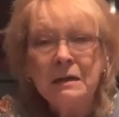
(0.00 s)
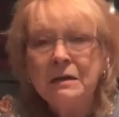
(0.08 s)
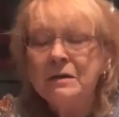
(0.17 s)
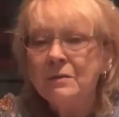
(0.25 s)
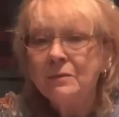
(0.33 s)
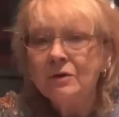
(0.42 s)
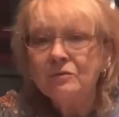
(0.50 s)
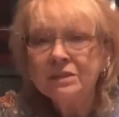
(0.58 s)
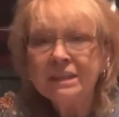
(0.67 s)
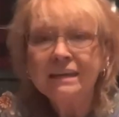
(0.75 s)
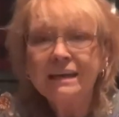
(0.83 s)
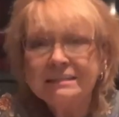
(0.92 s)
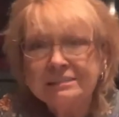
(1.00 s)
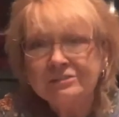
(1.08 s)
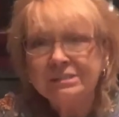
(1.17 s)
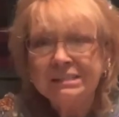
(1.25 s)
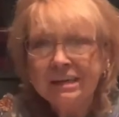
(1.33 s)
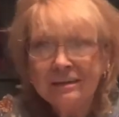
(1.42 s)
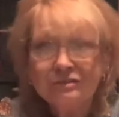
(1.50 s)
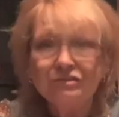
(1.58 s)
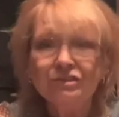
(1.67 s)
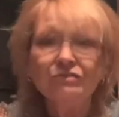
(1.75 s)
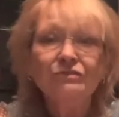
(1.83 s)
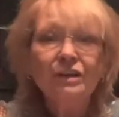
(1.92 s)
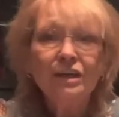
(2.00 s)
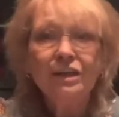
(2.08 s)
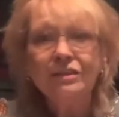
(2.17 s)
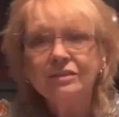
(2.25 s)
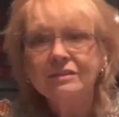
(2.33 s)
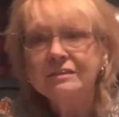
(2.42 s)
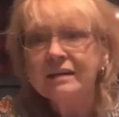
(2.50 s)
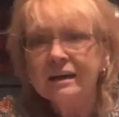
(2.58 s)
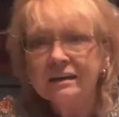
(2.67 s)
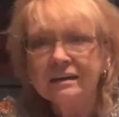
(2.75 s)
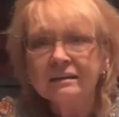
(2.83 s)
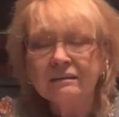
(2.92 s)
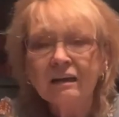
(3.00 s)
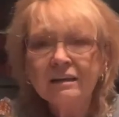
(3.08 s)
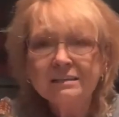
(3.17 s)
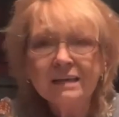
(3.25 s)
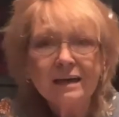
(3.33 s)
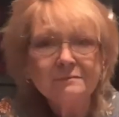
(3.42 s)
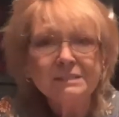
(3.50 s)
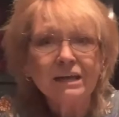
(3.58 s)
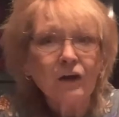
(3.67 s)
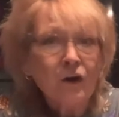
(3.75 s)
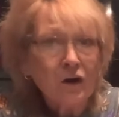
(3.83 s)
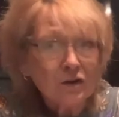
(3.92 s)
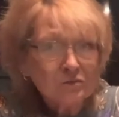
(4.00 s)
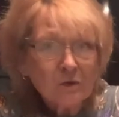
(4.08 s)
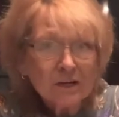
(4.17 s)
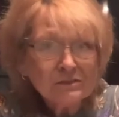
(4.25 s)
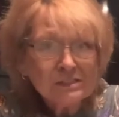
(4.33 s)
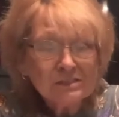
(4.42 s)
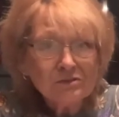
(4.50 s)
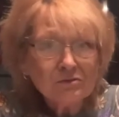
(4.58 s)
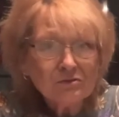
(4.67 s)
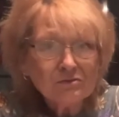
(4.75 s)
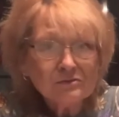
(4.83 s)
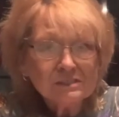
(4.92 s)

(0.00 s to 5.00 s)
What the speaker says: But one thing I was going to tell you, a lot of times at hardware stores,